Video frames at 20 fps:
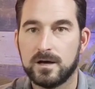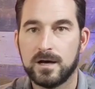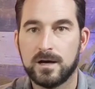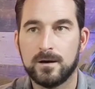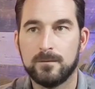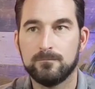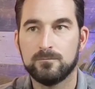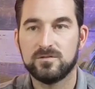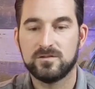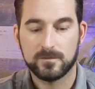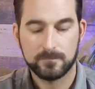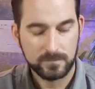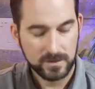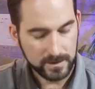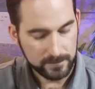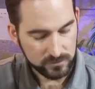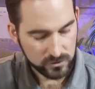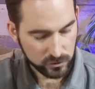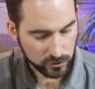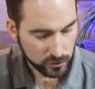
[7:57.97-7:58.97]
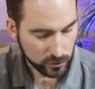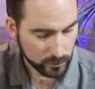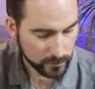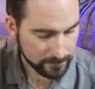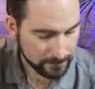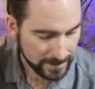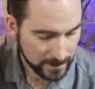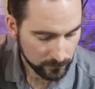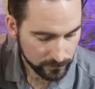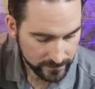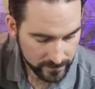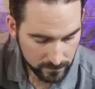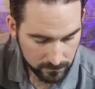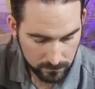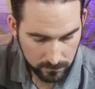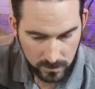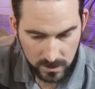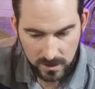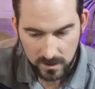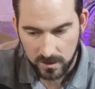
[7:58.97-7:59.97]
Um, sometimes you'll go and mount them
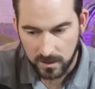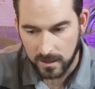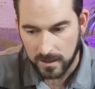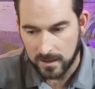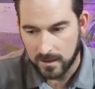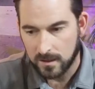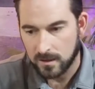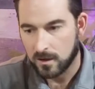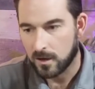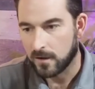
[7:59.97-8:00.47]
uh,